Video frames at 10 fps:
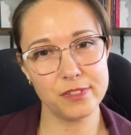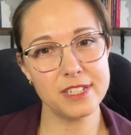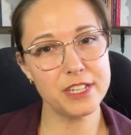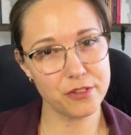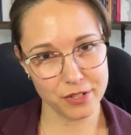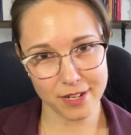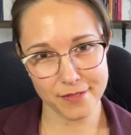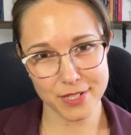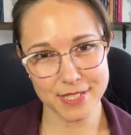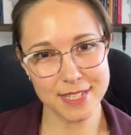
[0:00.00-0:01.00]
a
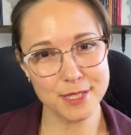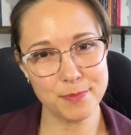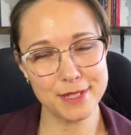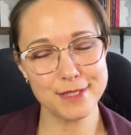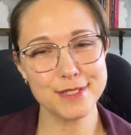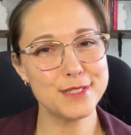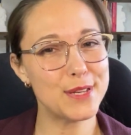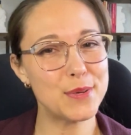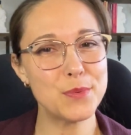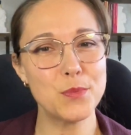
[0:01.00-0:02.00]
neurodiverse husband.
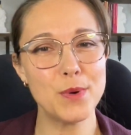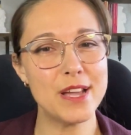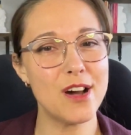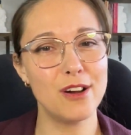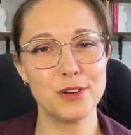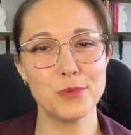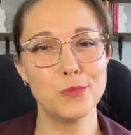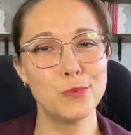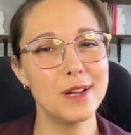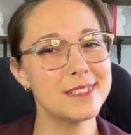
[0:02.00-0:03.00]
So we are
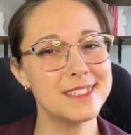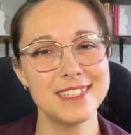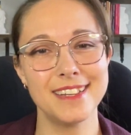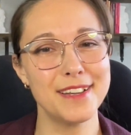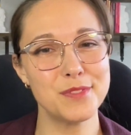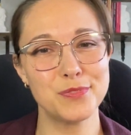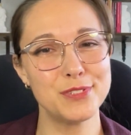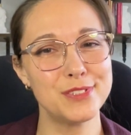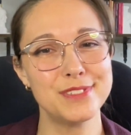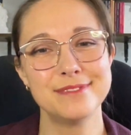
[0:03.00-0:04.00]
one
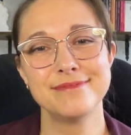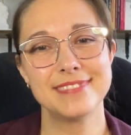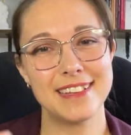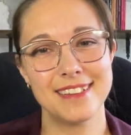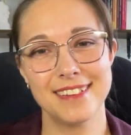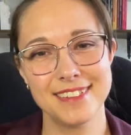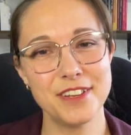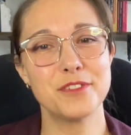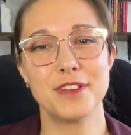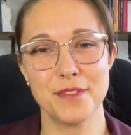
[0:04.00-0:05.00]
delightful
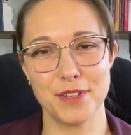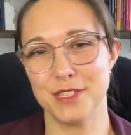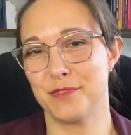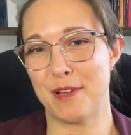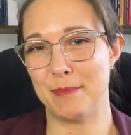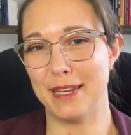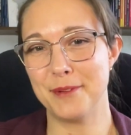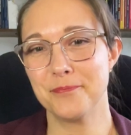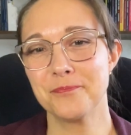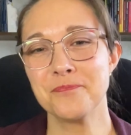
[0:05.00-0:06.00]
neurodiverse
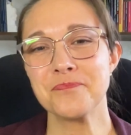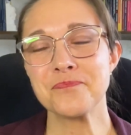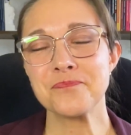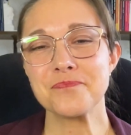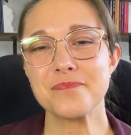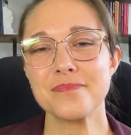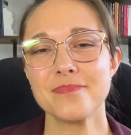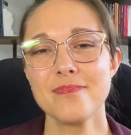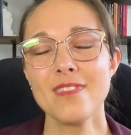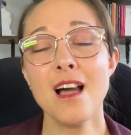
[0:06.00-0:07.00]
family.
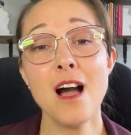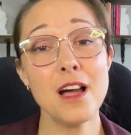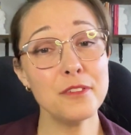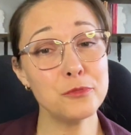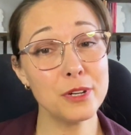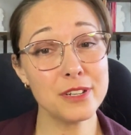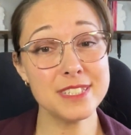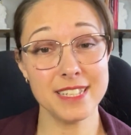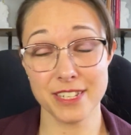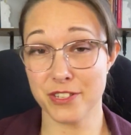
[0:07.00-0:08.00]
I've
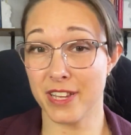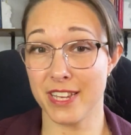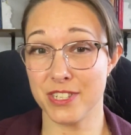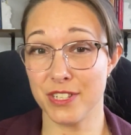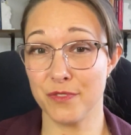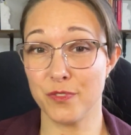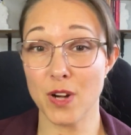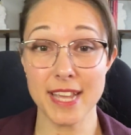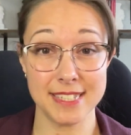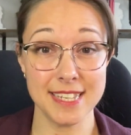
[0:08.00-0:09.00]
worked in education for
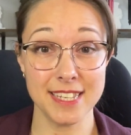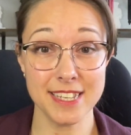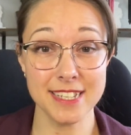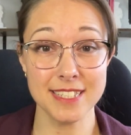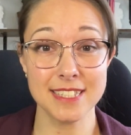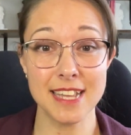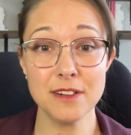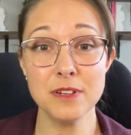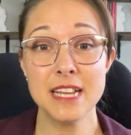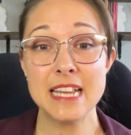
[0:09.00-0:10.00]
18 years now,
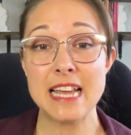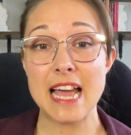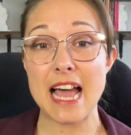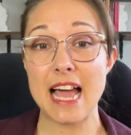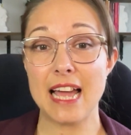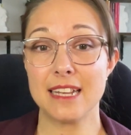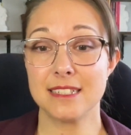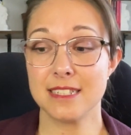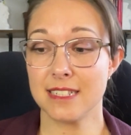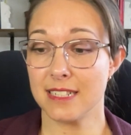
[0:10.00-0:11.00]

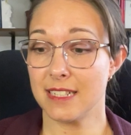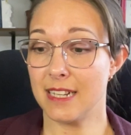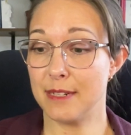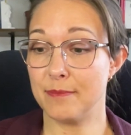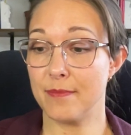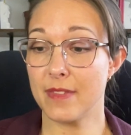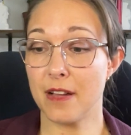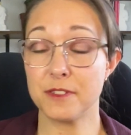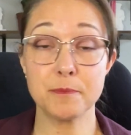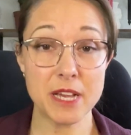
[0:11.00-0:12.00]
and
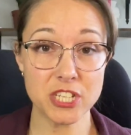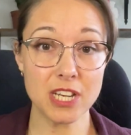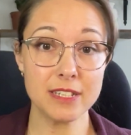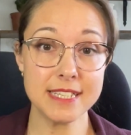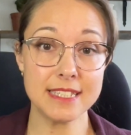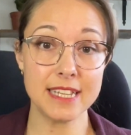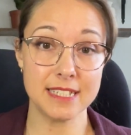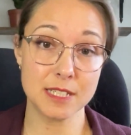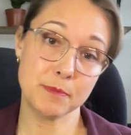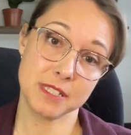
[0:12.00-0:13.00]
I've specialized
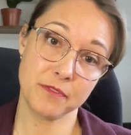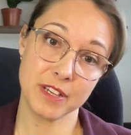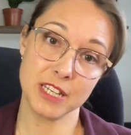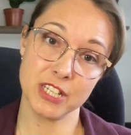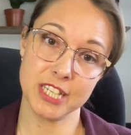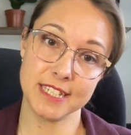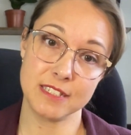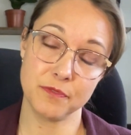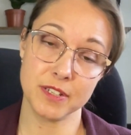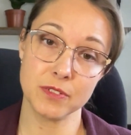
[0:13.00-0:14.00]
in specific learning
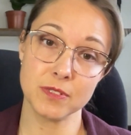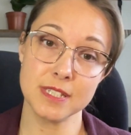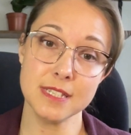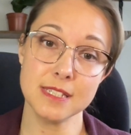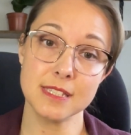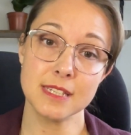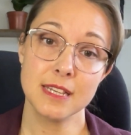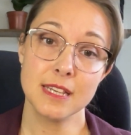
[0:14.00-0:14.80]
difficulties,